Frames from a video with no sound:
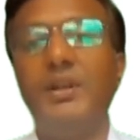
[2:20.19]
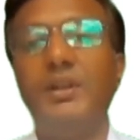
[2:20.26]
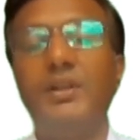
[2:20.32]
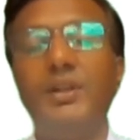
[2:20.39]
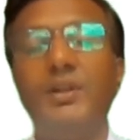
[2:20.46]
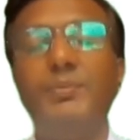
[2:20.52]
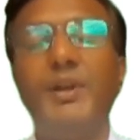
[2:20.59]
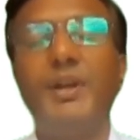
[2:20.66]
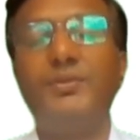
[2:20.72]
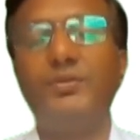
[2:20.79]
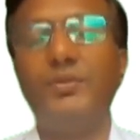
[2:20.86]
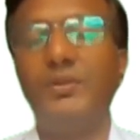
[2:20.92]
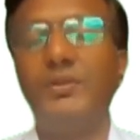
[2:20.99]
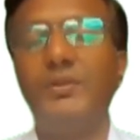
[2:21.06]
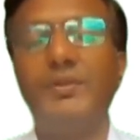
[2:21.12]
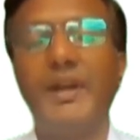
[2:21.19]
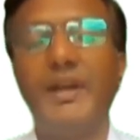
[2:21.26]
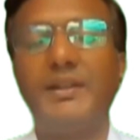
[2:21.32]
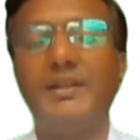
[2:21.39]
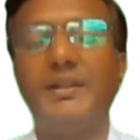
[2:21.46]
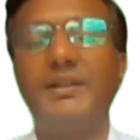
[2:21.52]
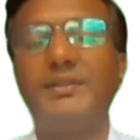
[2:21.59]
depends on the
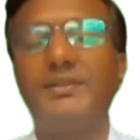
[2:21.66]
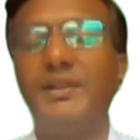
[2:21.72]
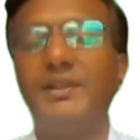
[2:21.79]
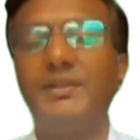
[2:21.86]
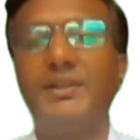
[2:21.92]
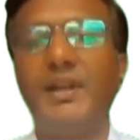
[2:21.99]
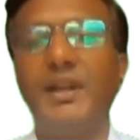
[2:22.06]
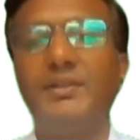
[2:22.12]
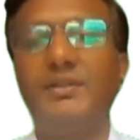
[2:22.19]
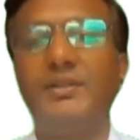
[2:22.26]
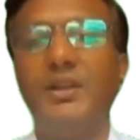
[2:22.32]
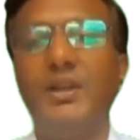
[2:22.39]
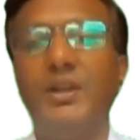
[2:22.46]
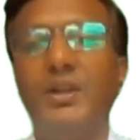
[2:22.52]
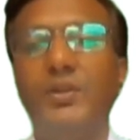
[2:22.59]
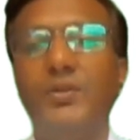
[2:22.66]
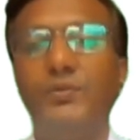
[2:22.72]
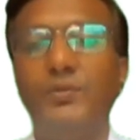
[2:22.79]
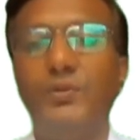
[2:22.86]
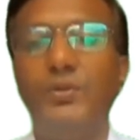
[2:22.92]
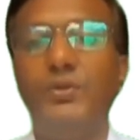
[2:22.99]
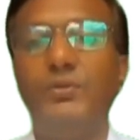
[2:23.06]
factors such as
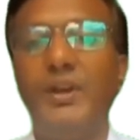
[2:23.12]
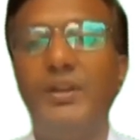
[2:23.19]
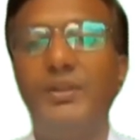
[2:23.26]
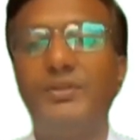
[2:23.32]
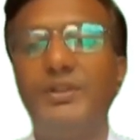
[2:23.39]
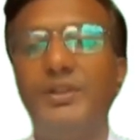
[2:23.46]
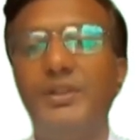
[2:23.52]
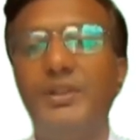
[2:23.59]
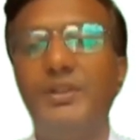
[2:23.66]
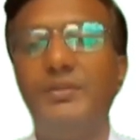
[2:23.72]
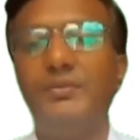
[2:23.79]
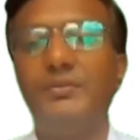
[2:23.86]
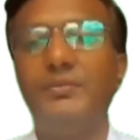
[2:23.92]
fluid velocity,